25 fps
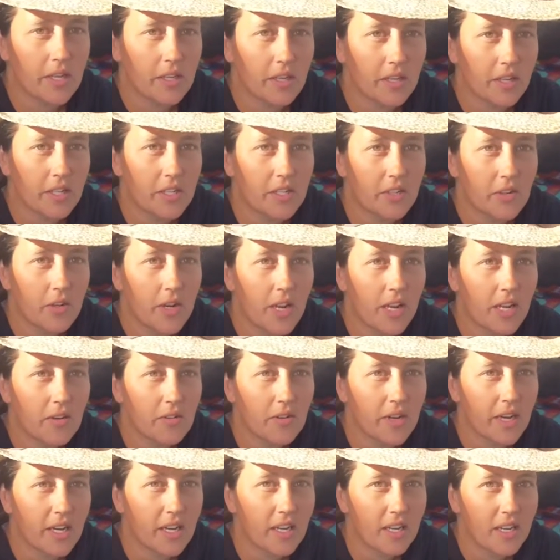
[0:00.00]
They're gonna do it
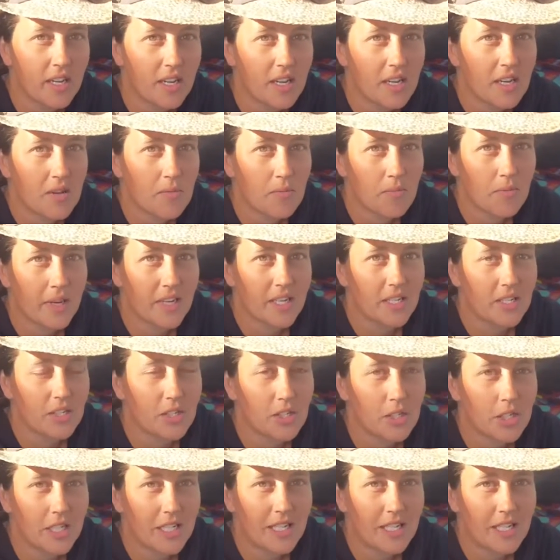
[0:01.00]
anyway." Right. But she